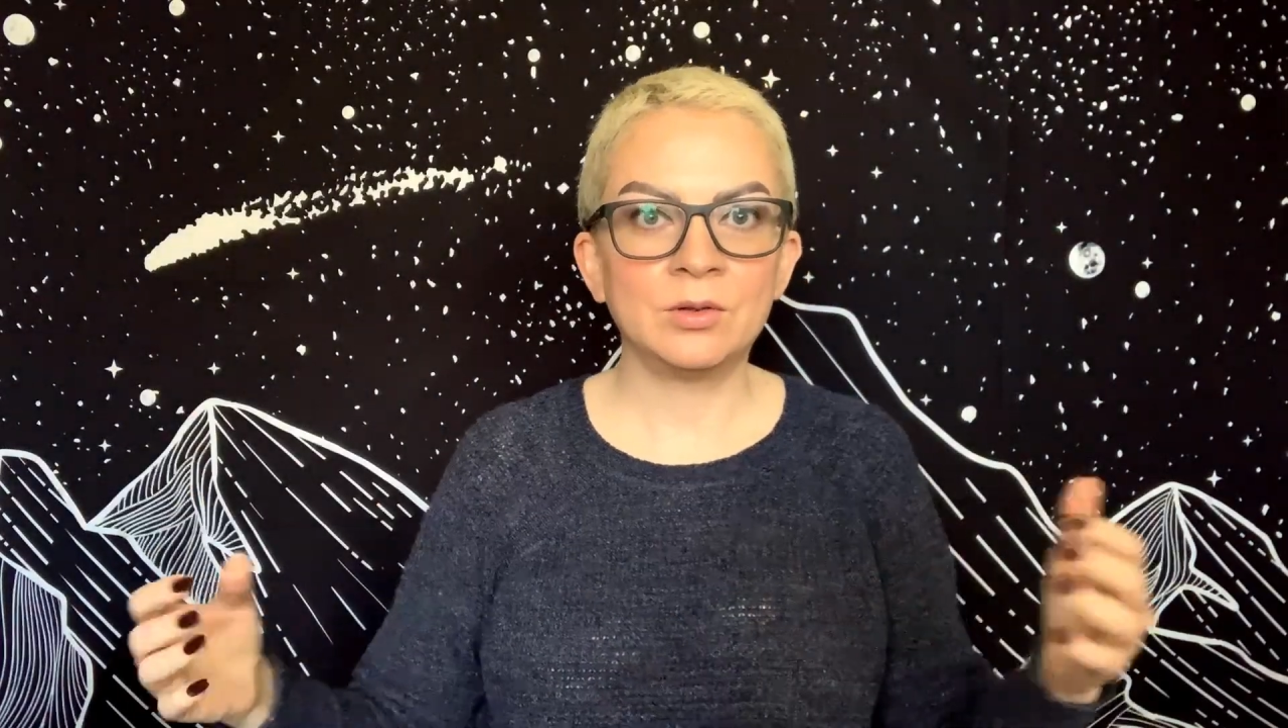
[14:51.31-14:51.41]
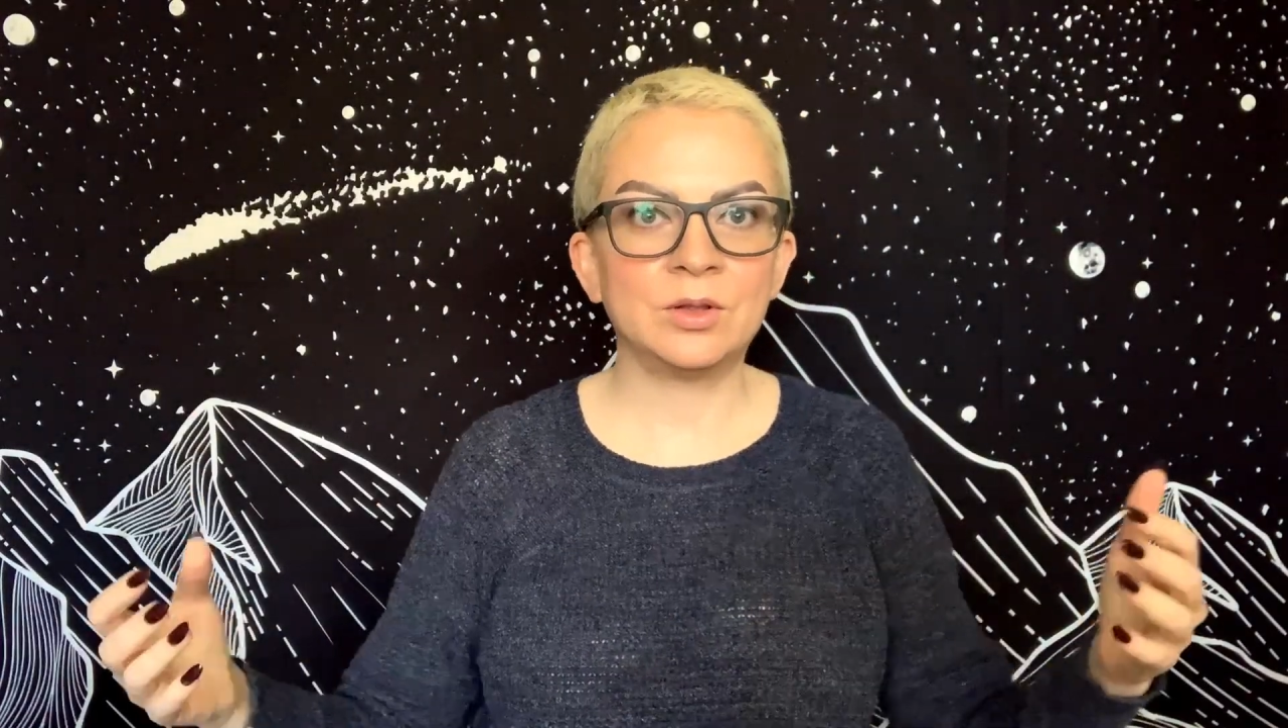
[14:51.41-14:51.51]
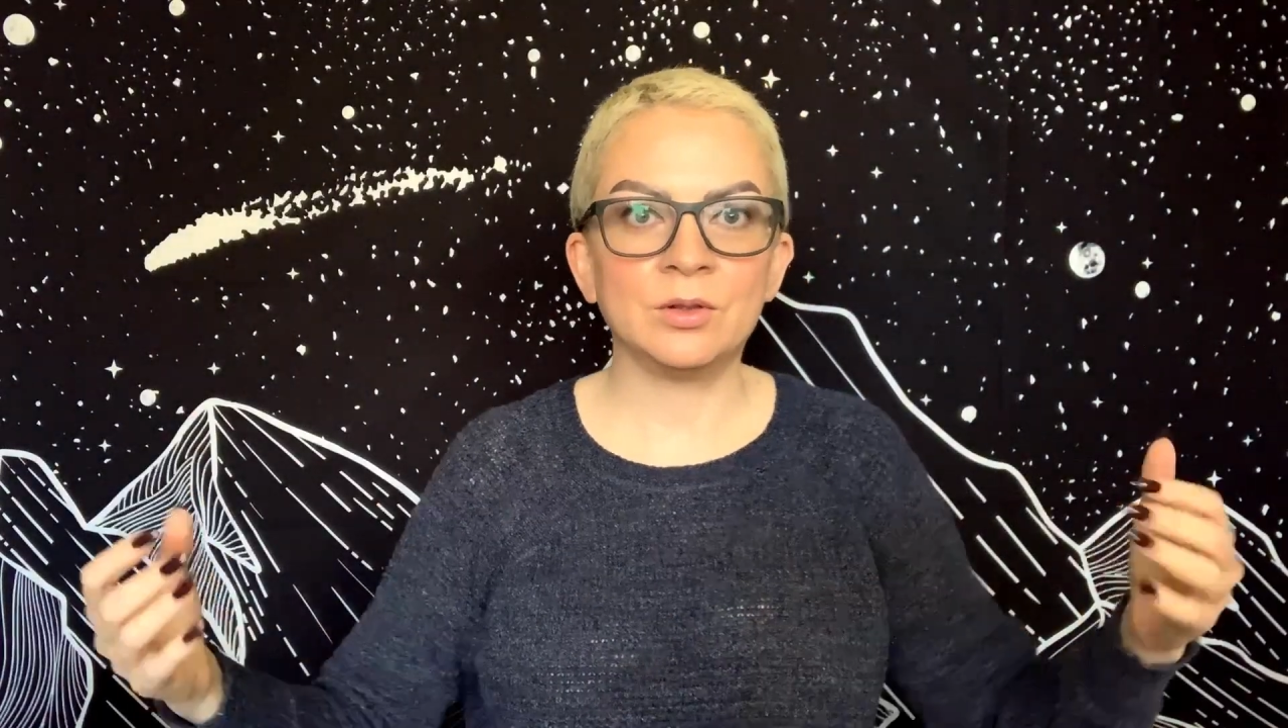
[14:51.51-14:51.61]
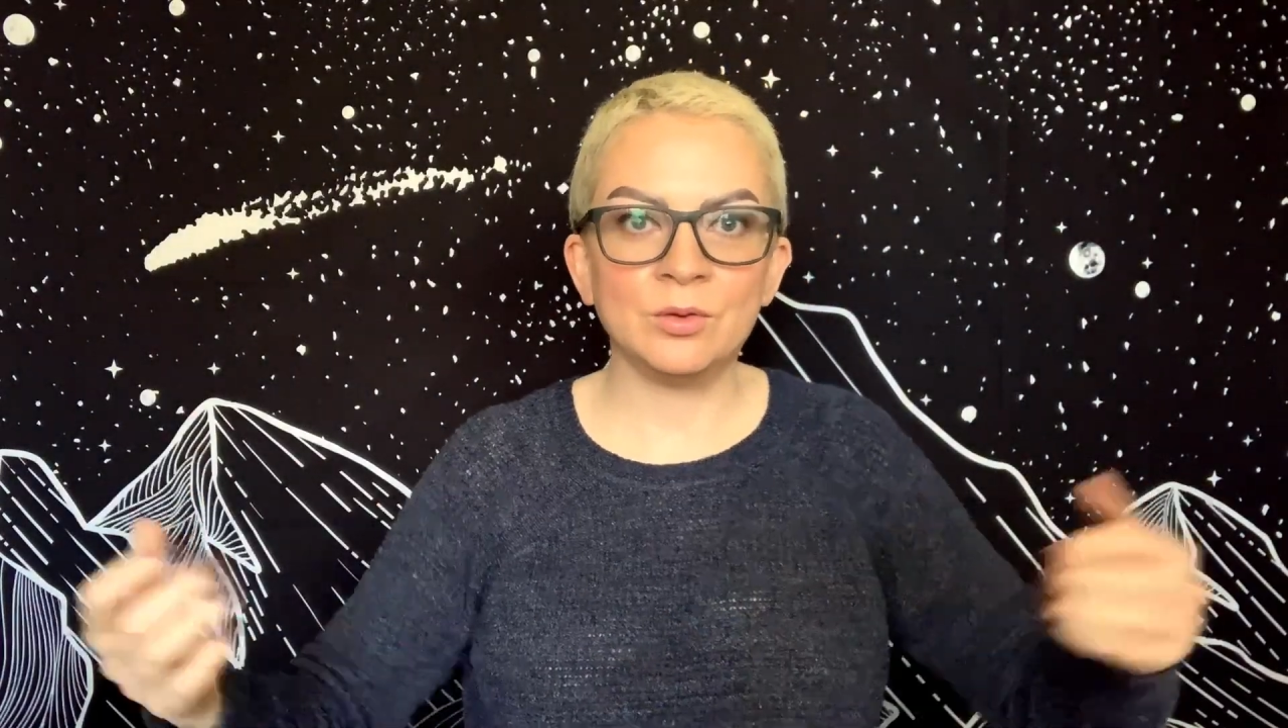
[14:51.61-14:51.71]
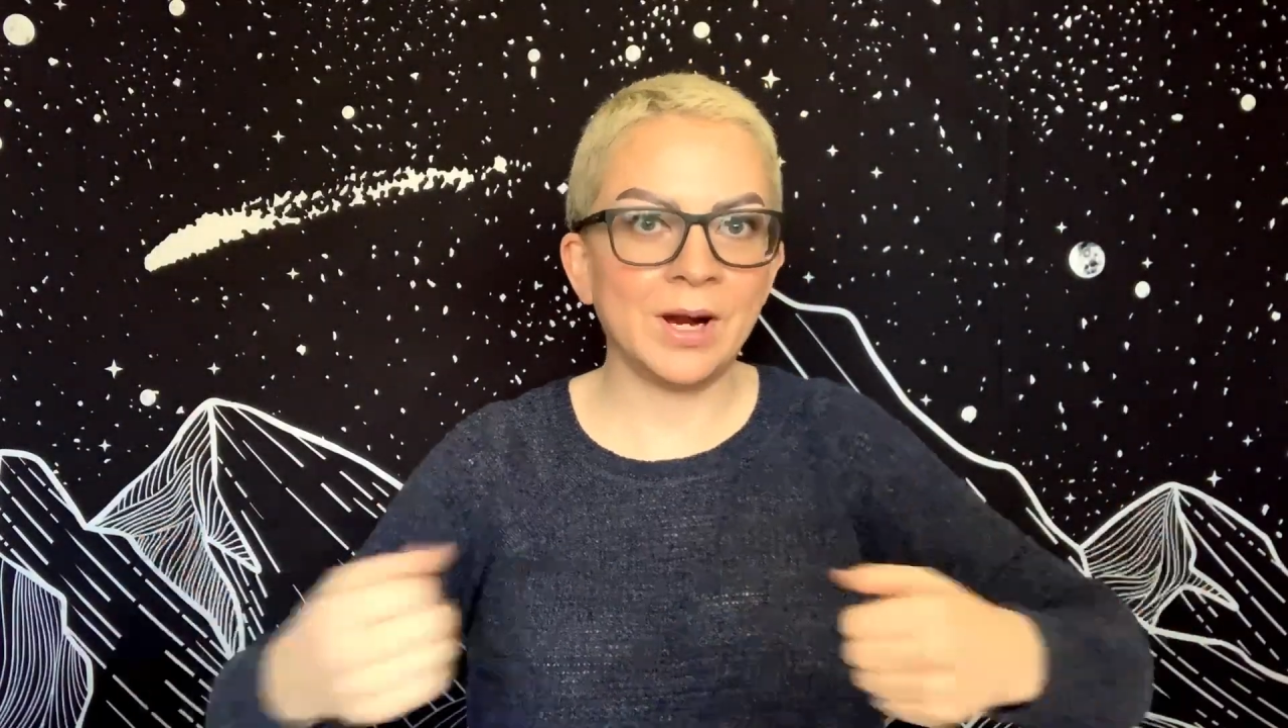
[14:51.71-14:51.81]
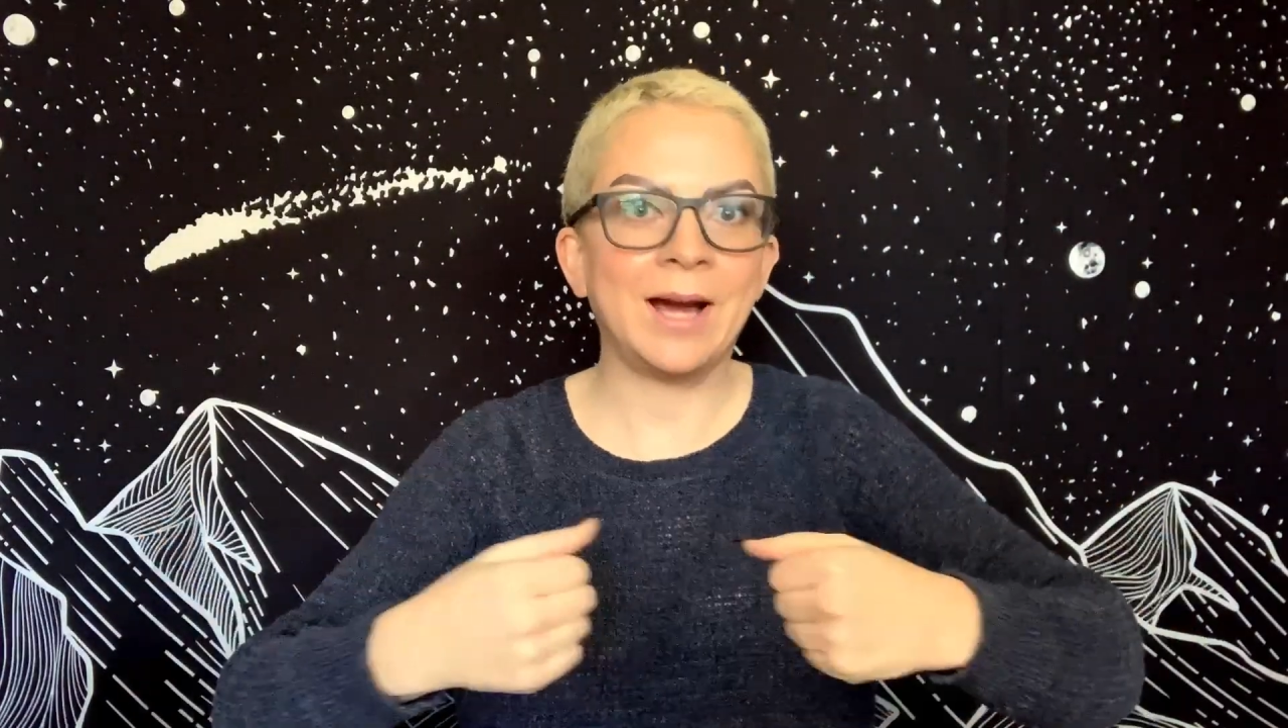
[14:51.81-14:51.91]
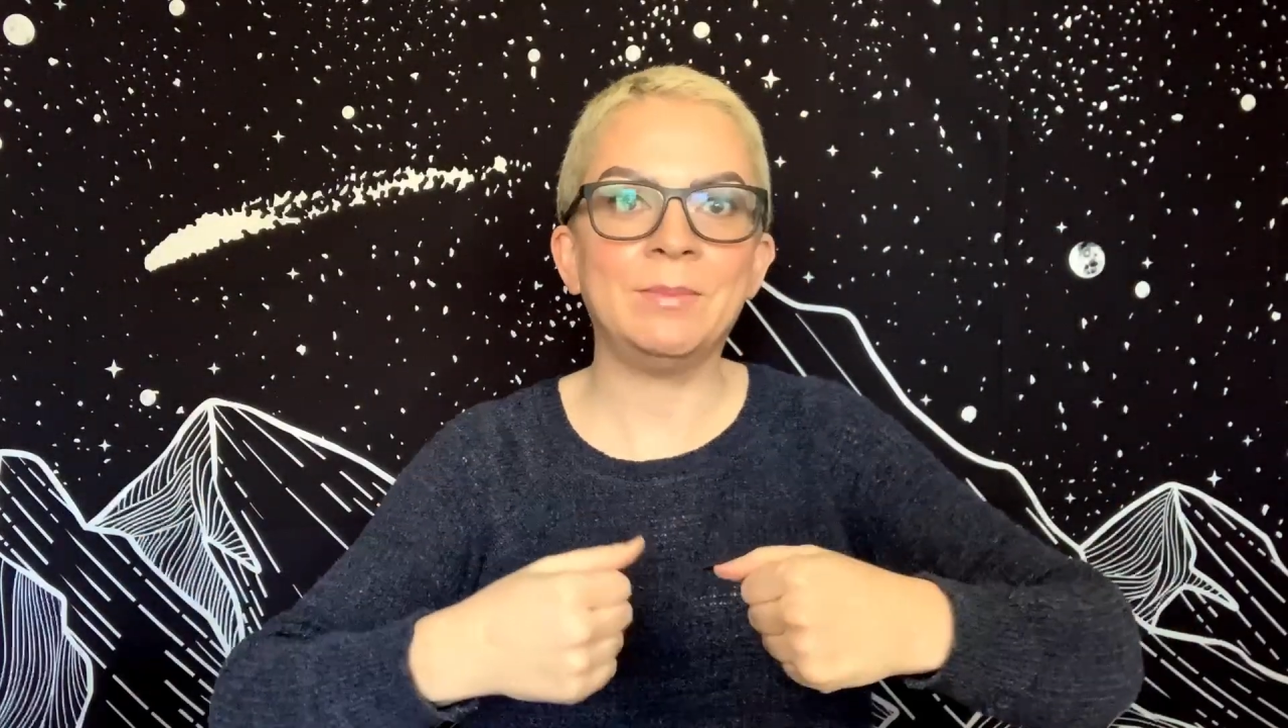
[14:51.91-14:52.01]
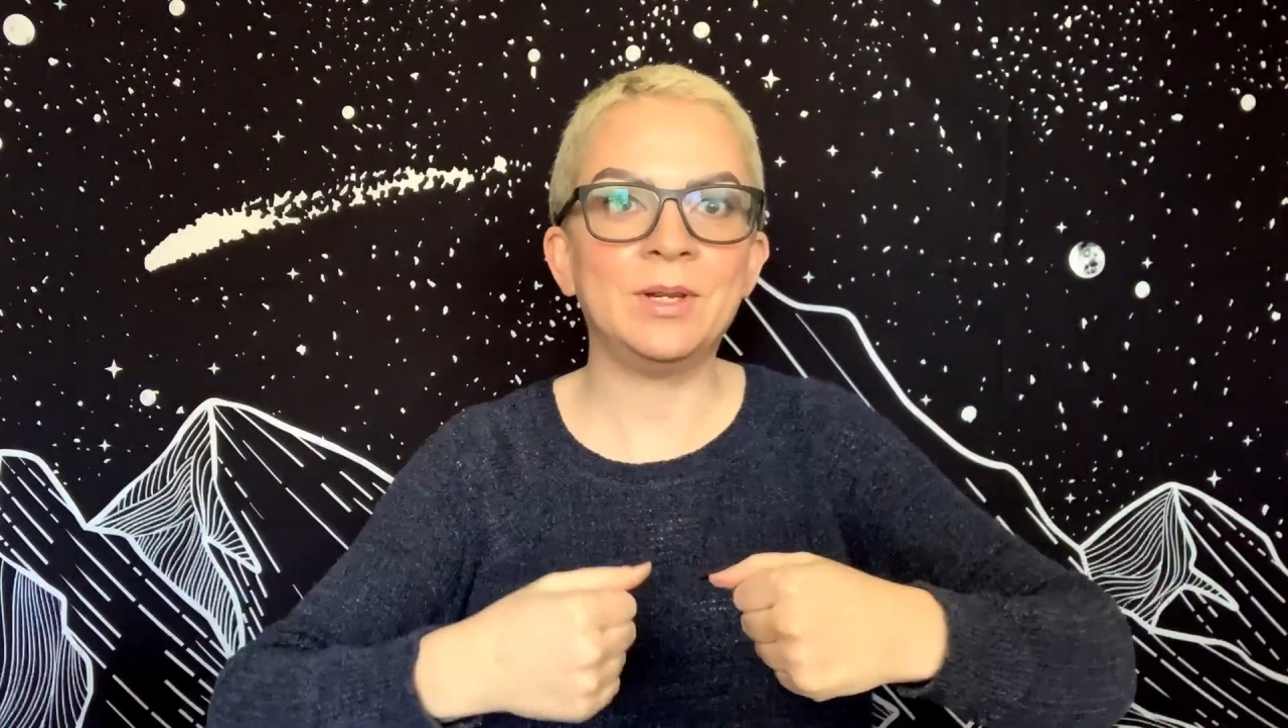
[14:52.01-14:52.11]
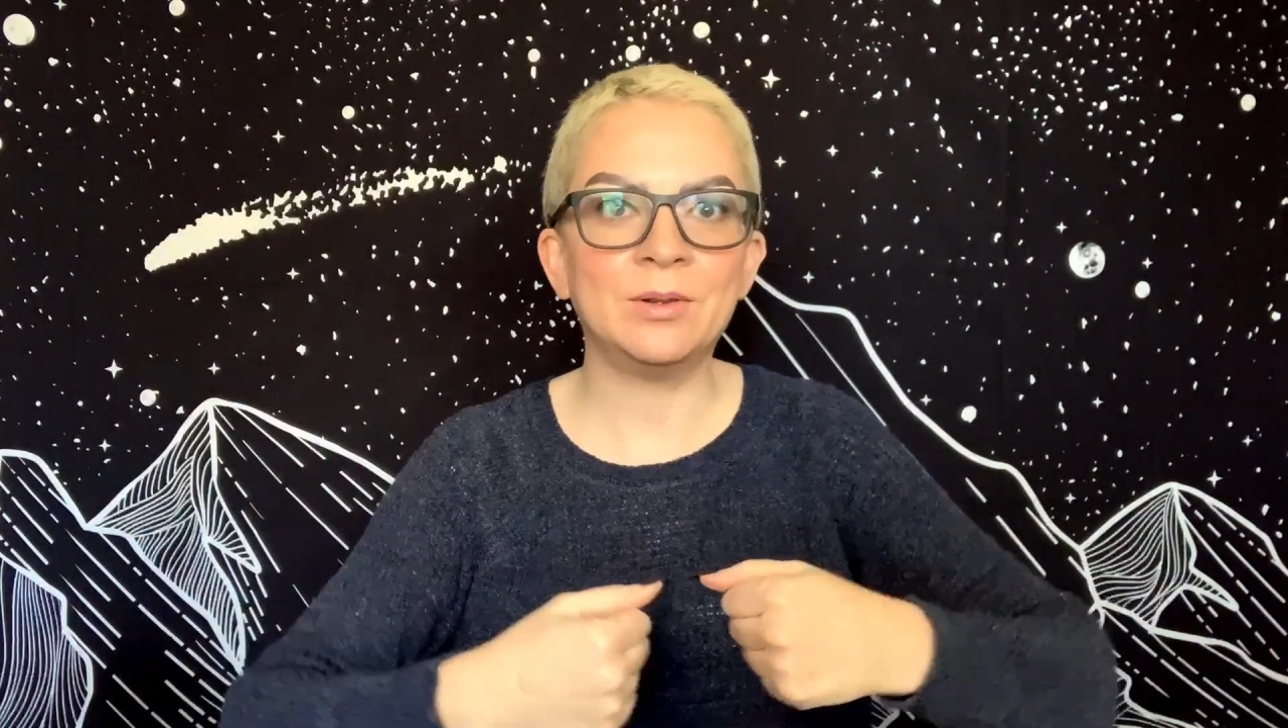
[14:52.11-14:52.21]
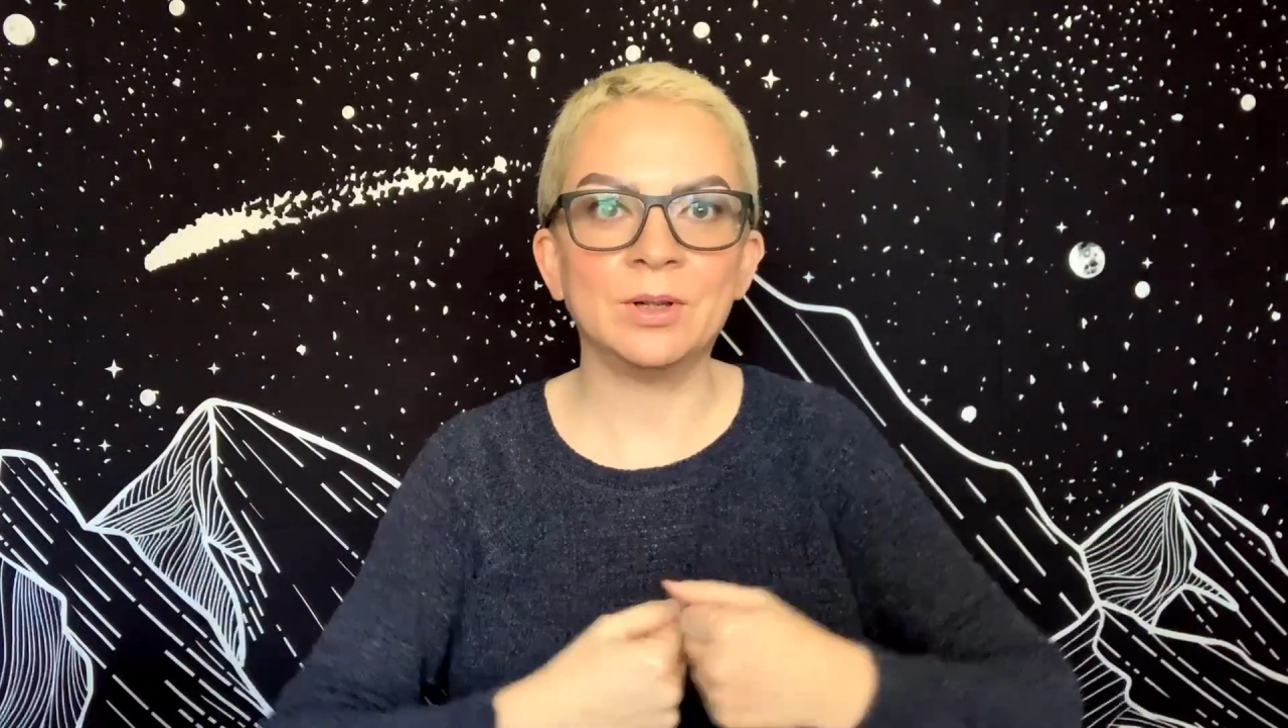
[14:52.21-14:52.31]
to grab you